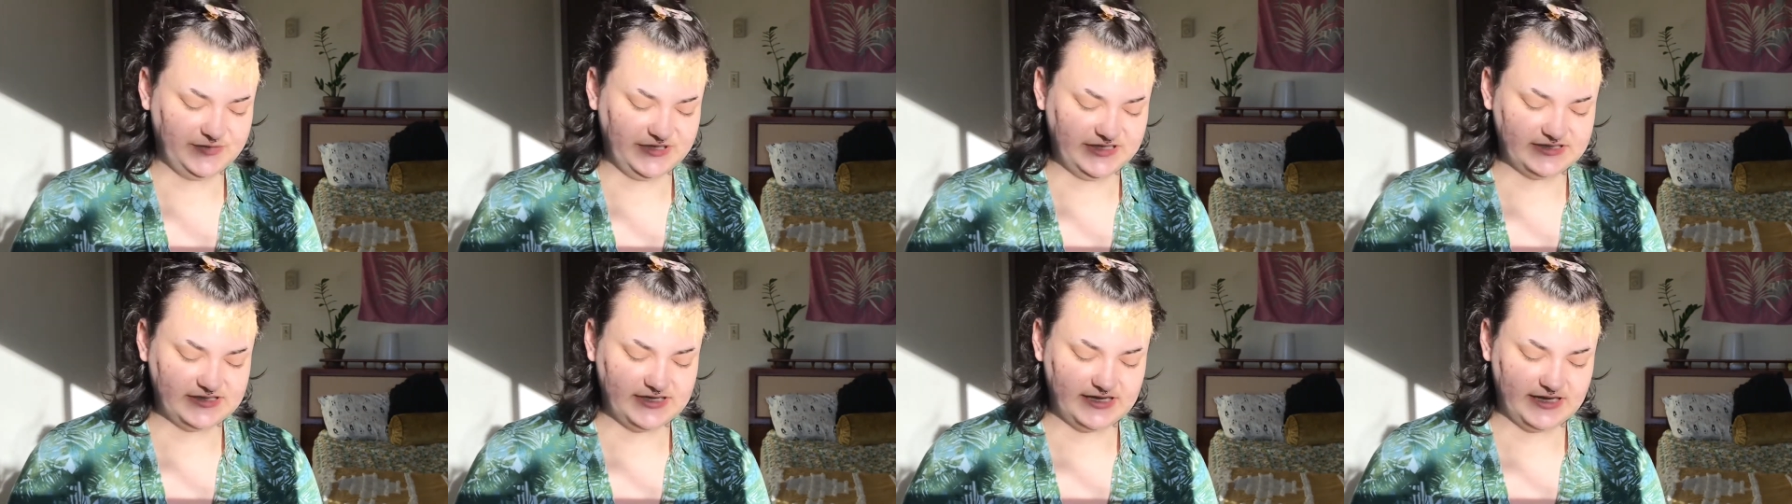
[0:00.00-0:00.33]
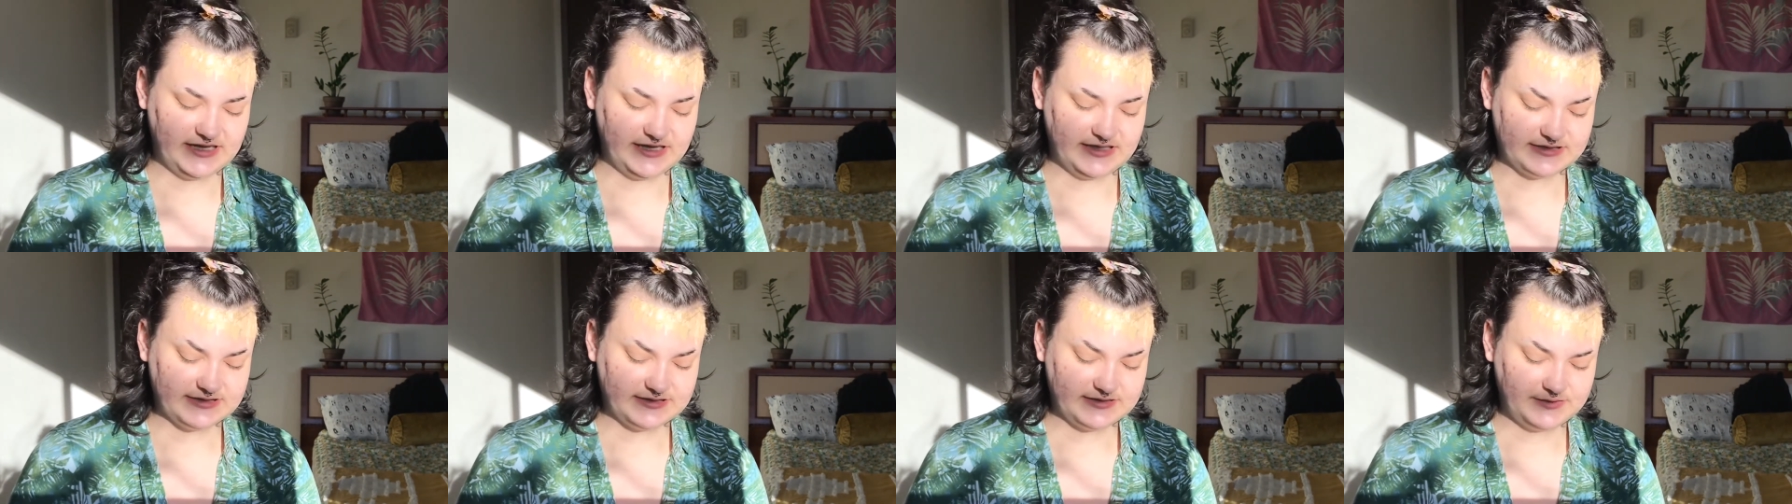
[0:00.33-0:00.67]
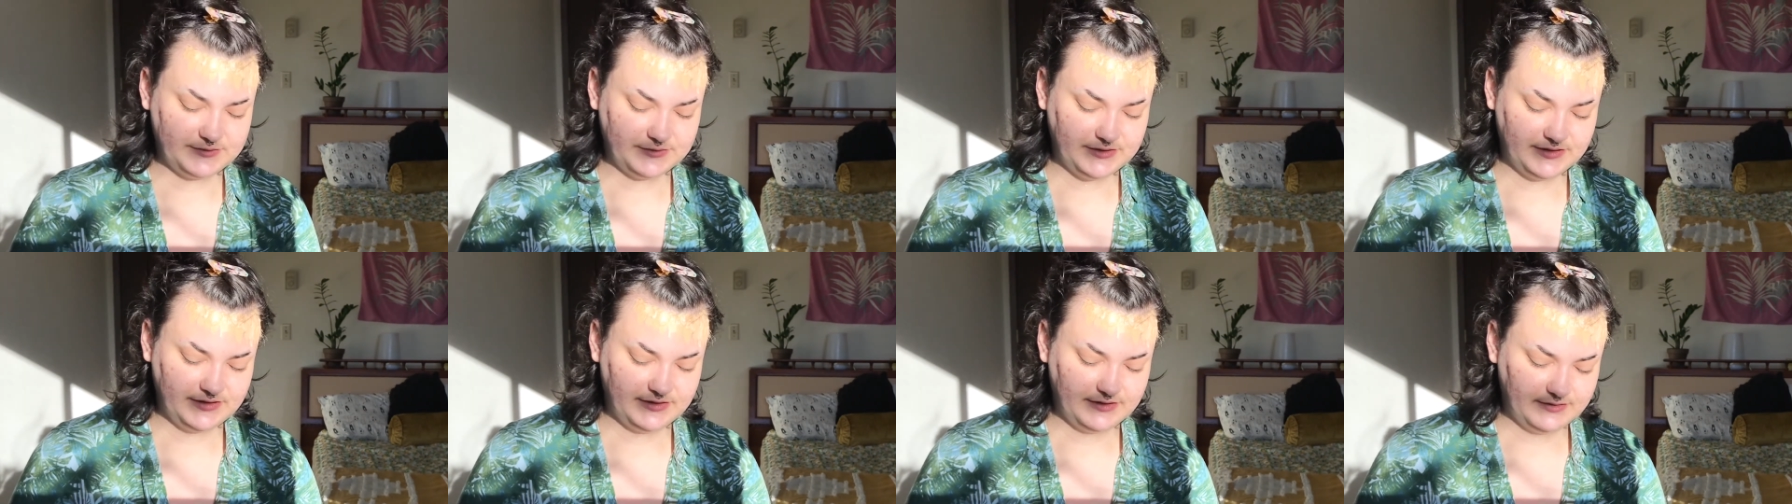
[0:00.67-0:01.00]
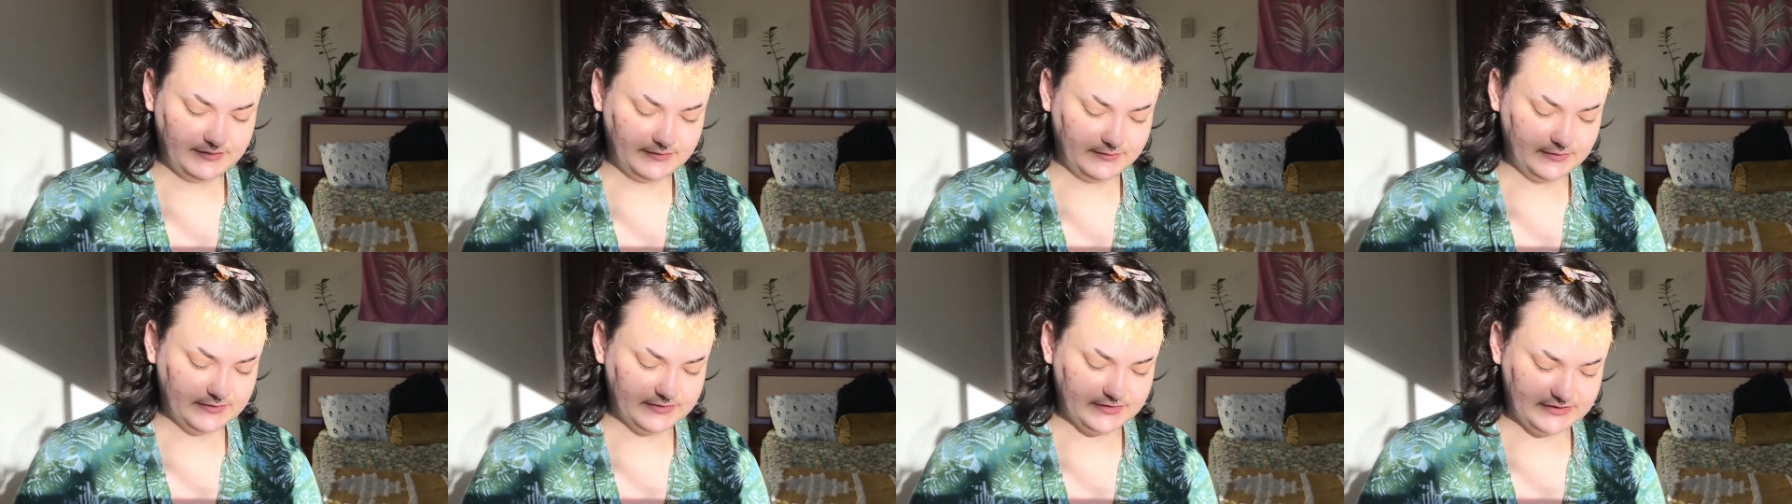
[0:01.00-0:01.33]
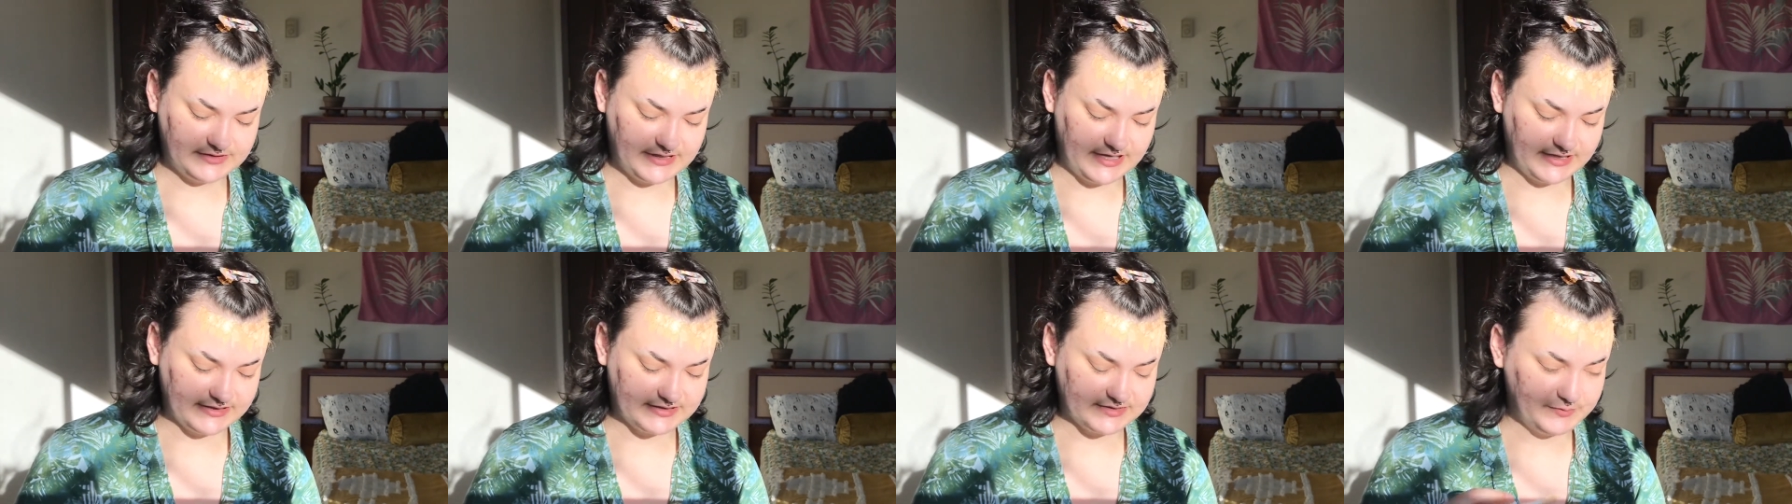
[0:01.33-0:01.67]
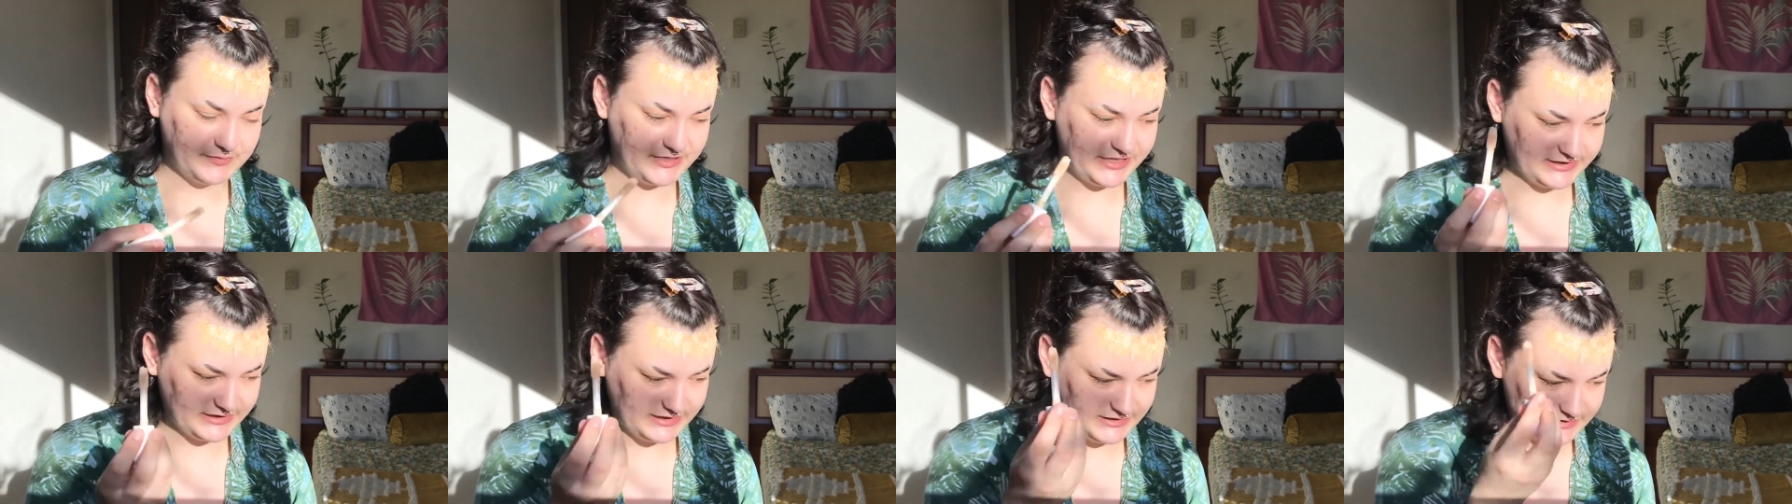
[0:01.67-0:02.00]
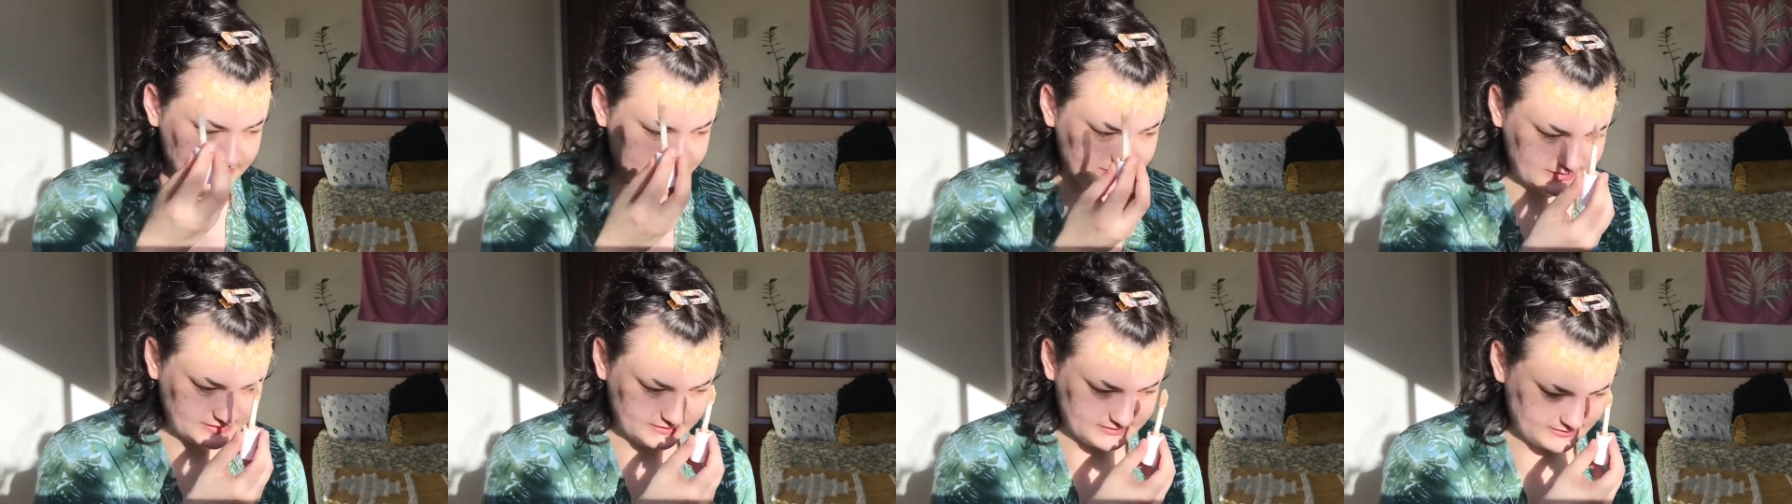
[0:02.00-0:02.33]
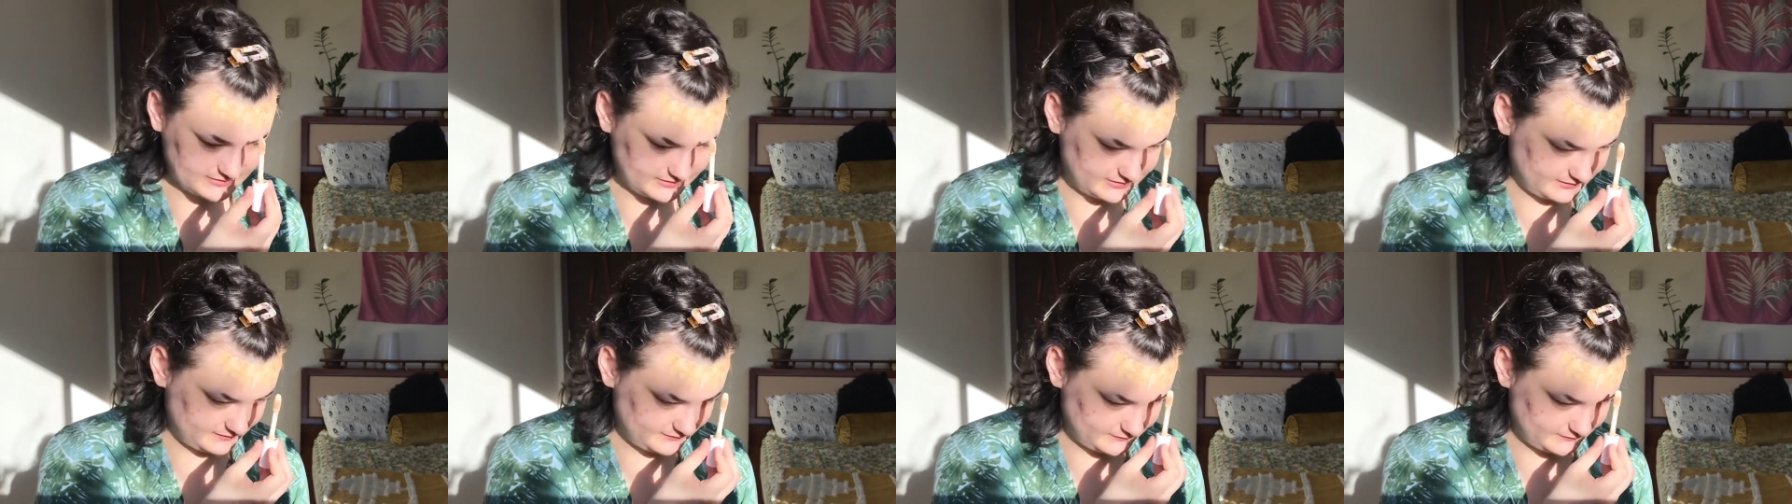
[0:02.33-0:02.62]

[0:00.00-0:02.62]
test test bunnies because uh, of